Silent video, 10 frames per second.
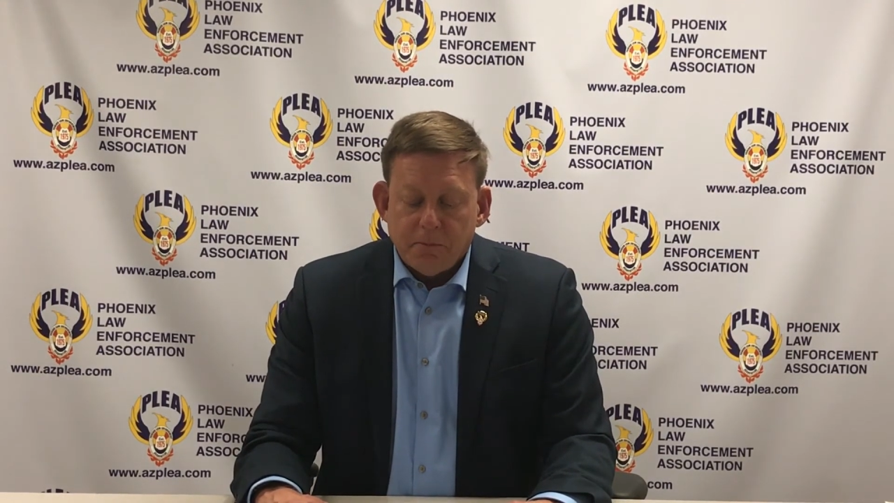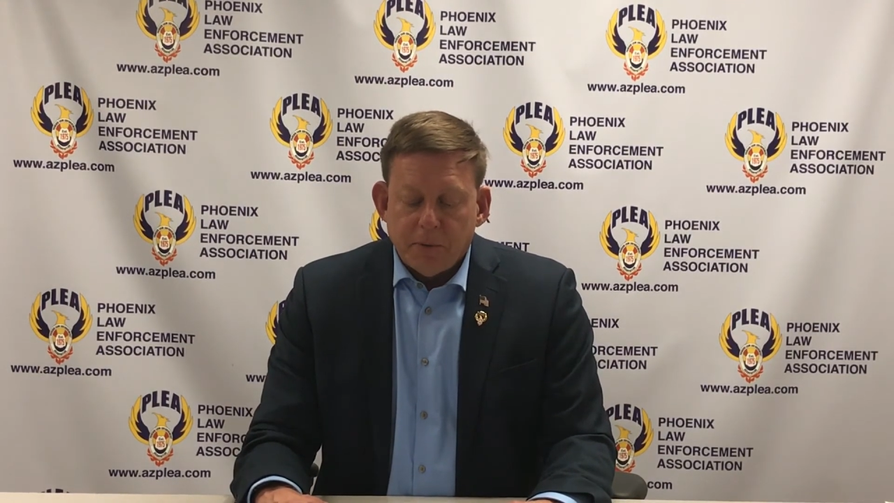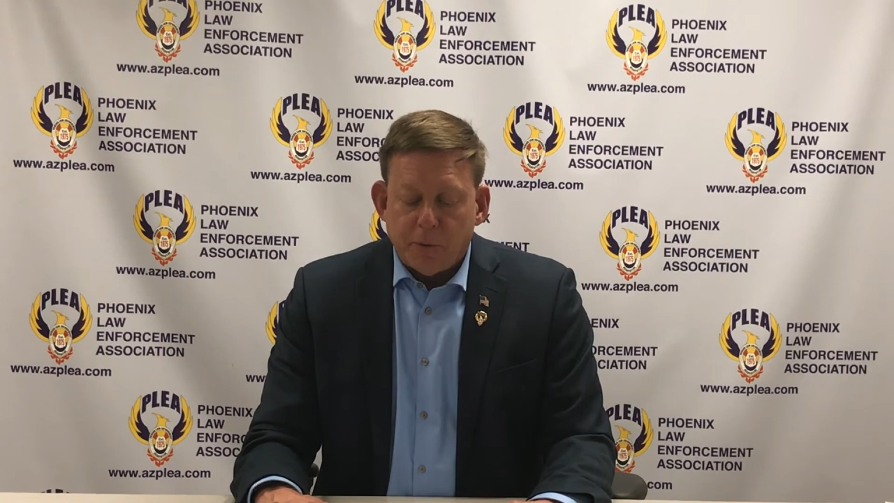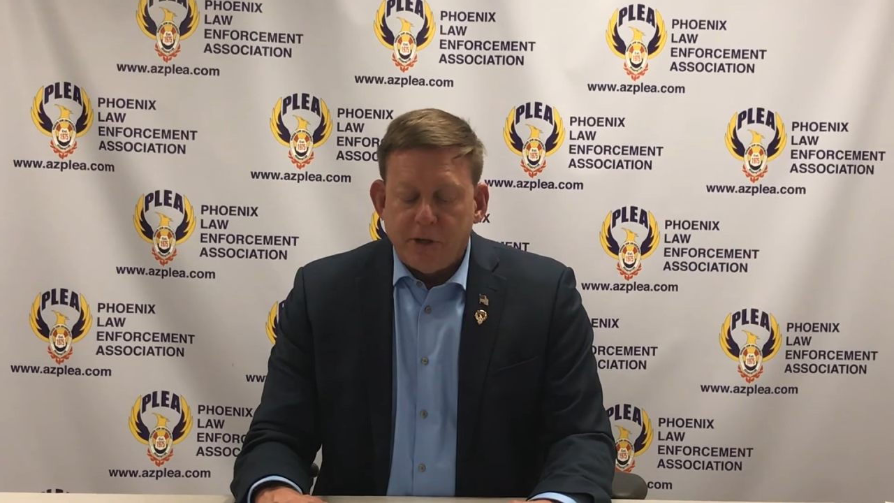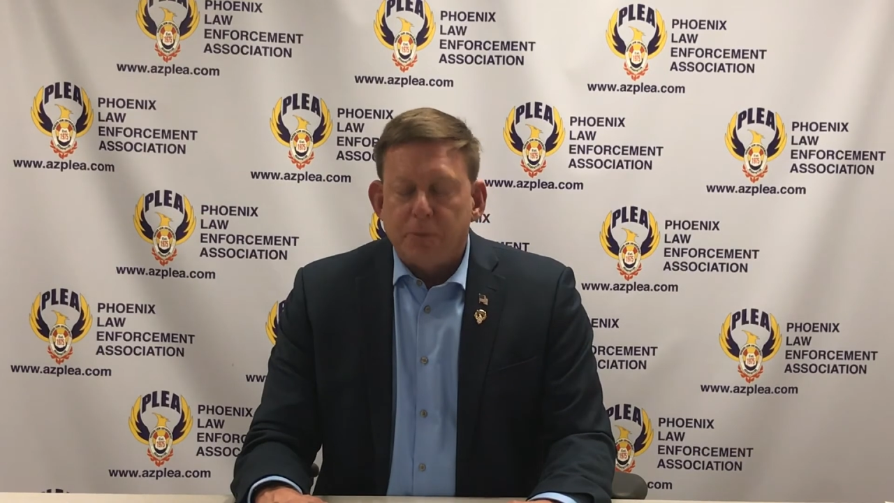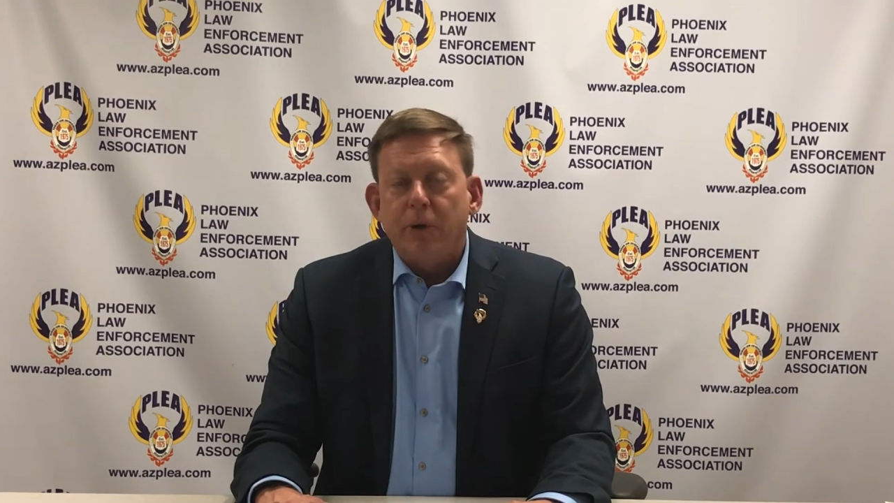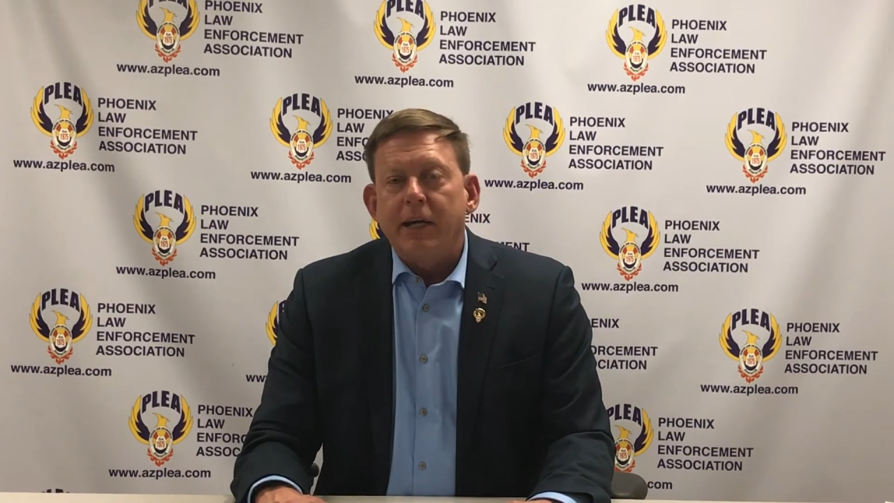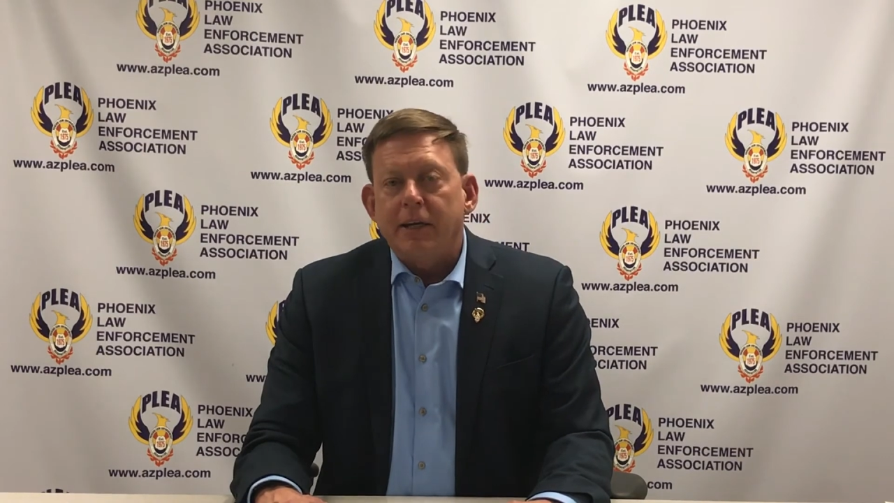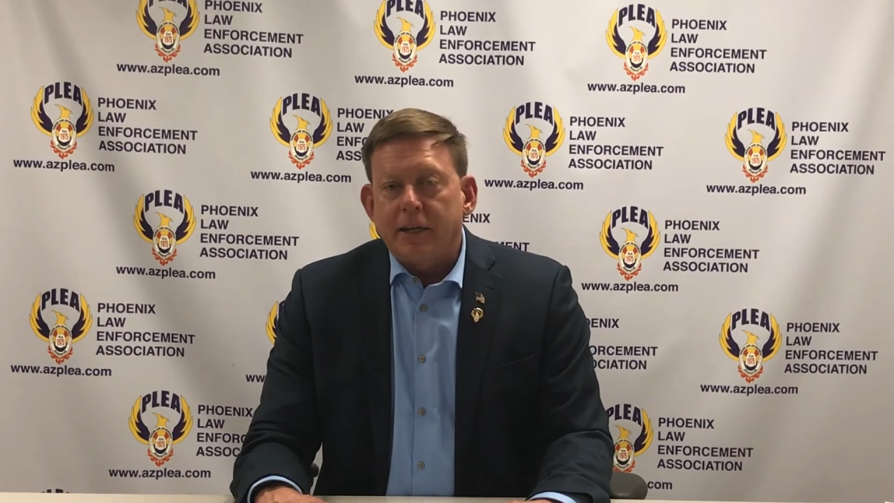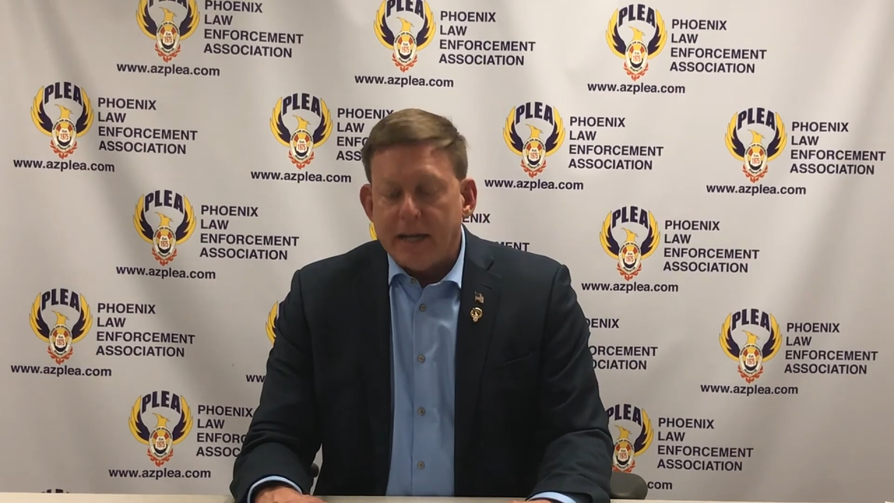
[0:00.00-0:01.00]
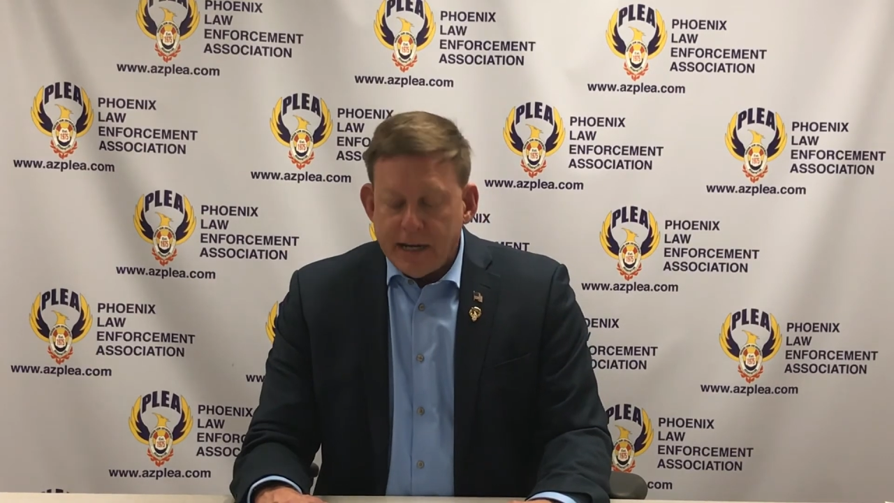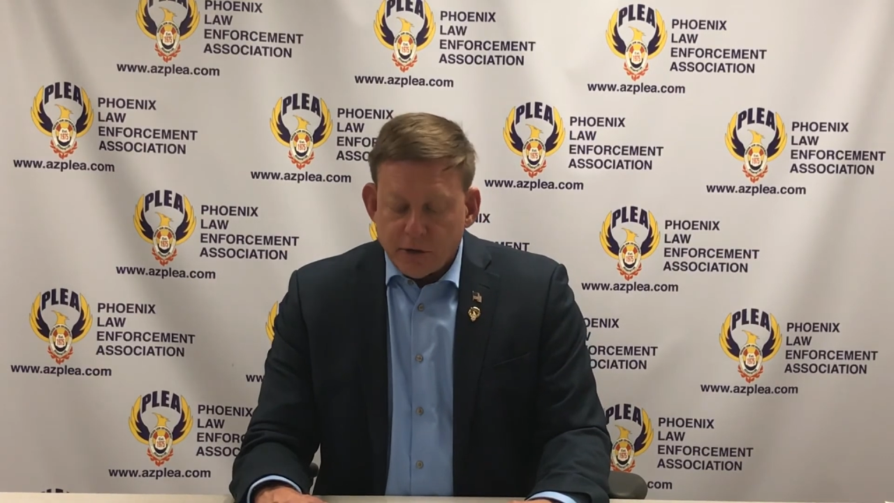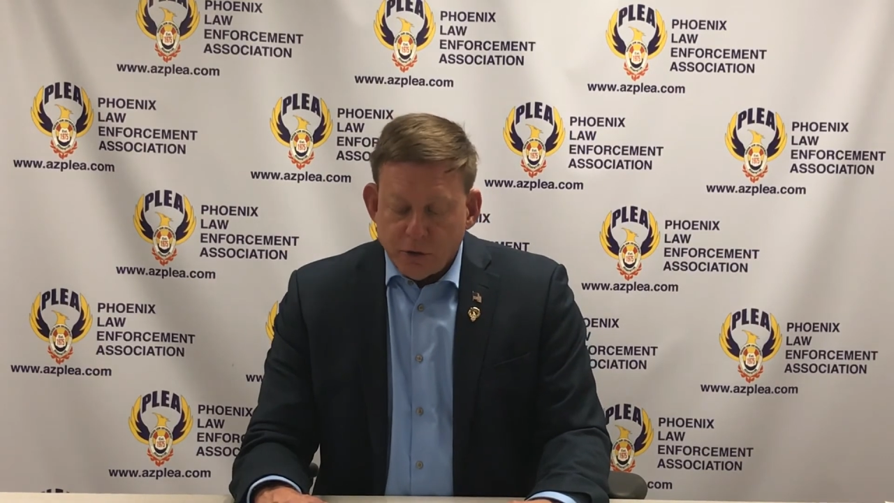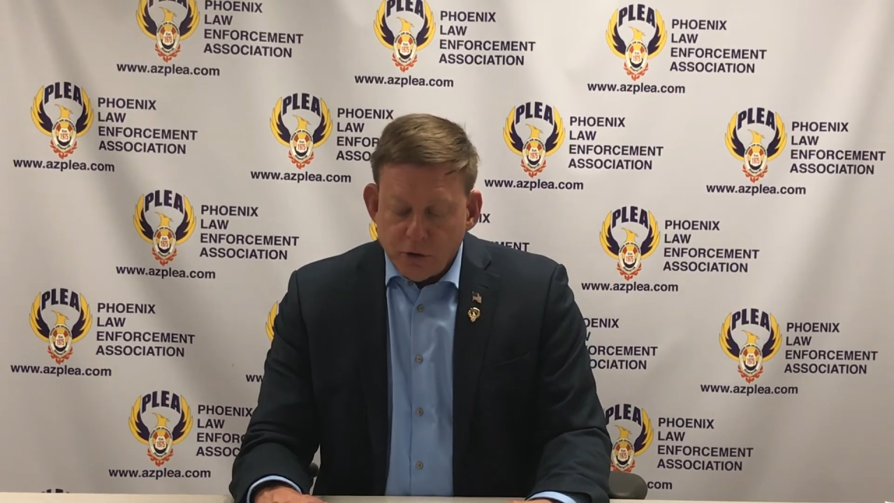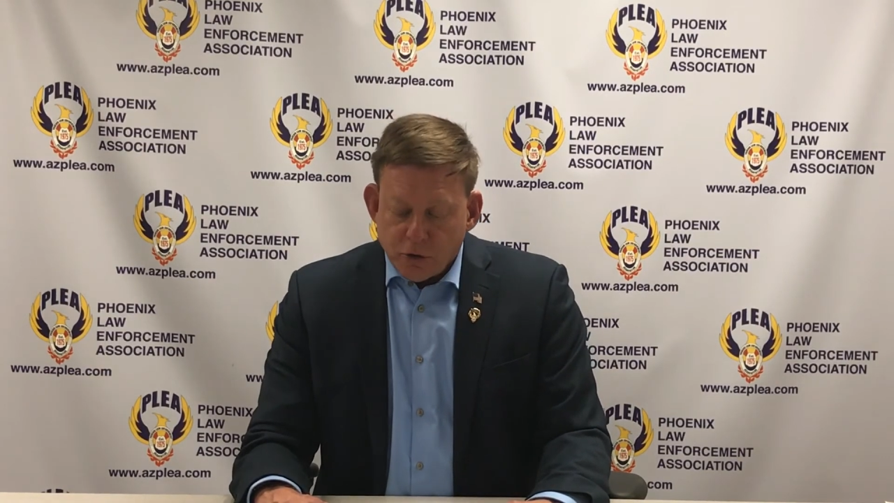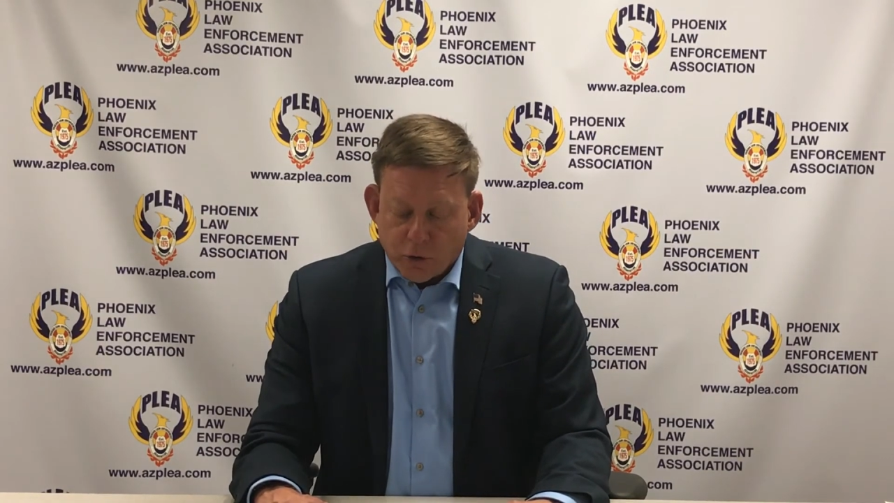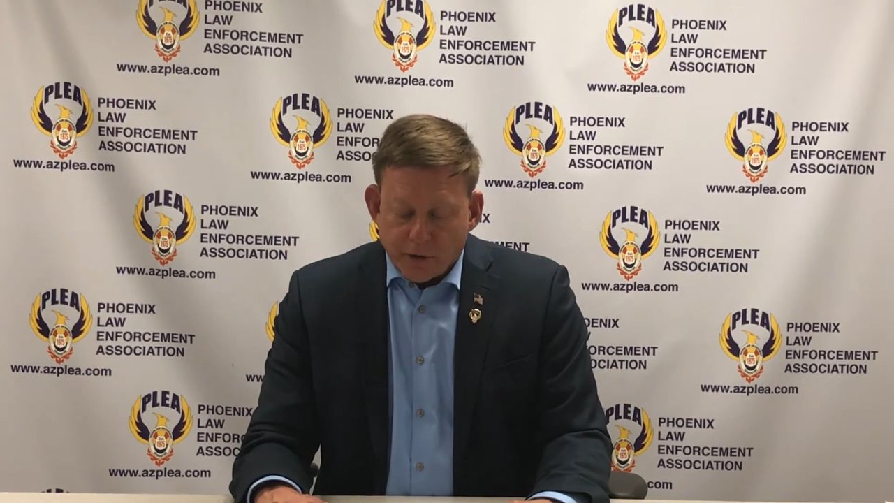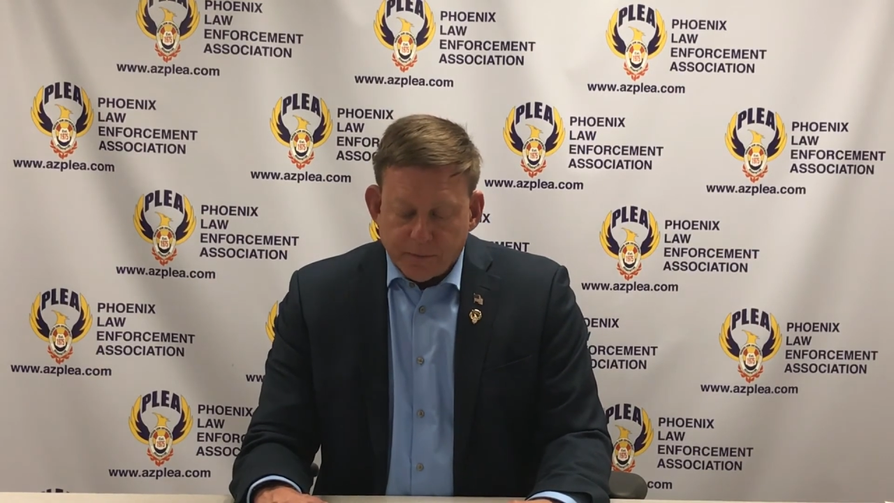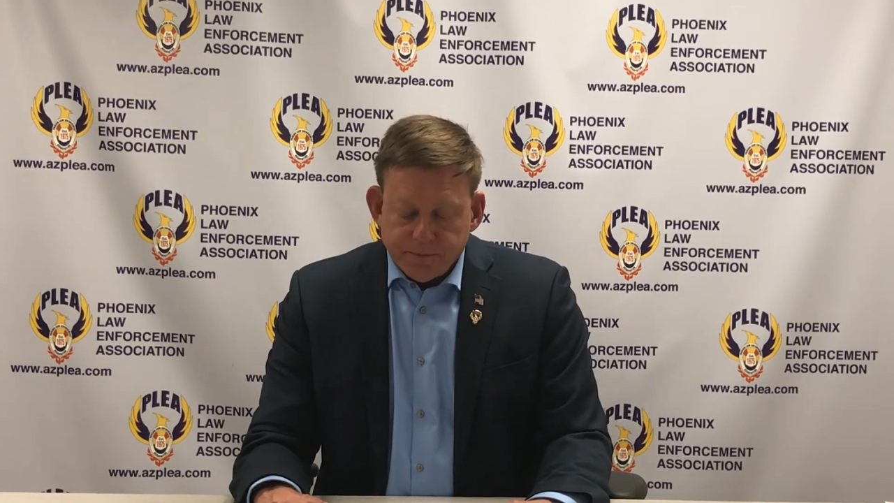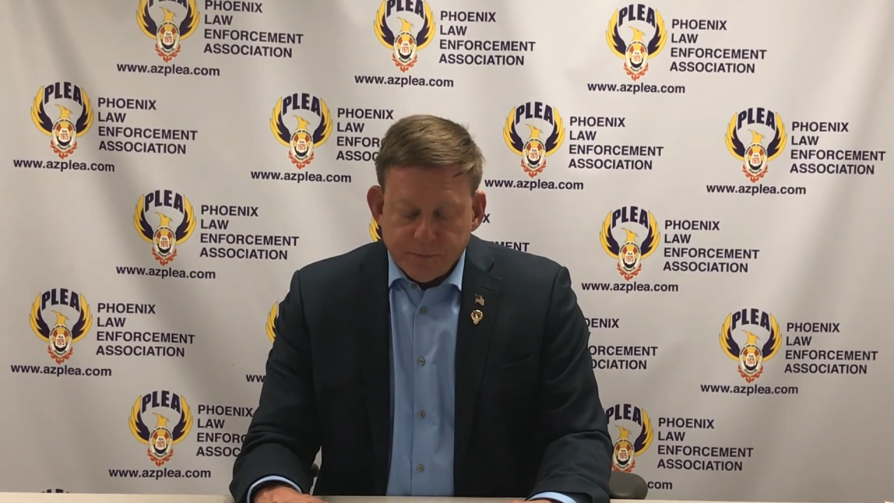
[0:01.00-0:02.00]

But when you bring in a kangaroo court,